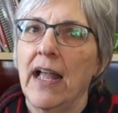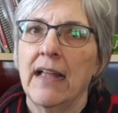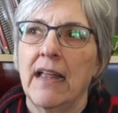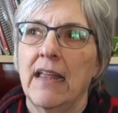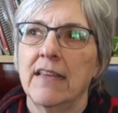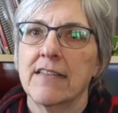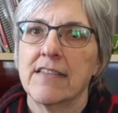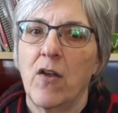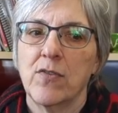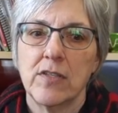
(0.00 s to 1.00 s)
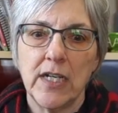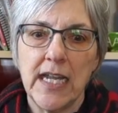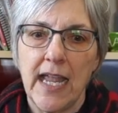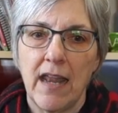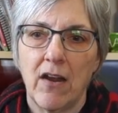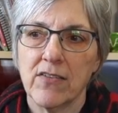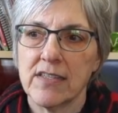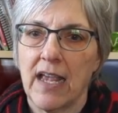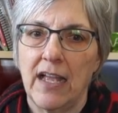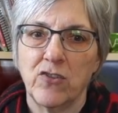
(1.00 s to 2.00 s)
And so I was looking at our
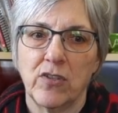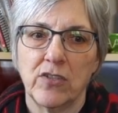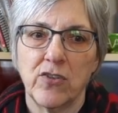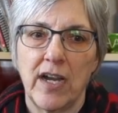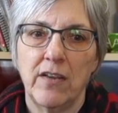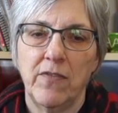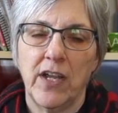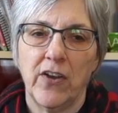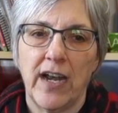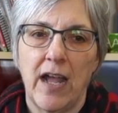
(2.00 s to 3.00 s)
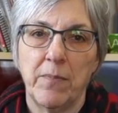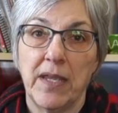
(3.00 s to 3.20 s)
schedule and trying to figure it out,